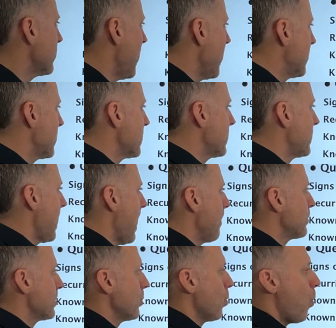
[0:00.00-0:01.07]
take
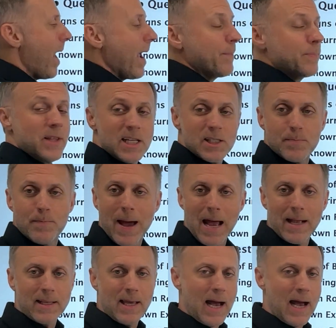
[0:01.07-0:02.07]
steps to wipe these bad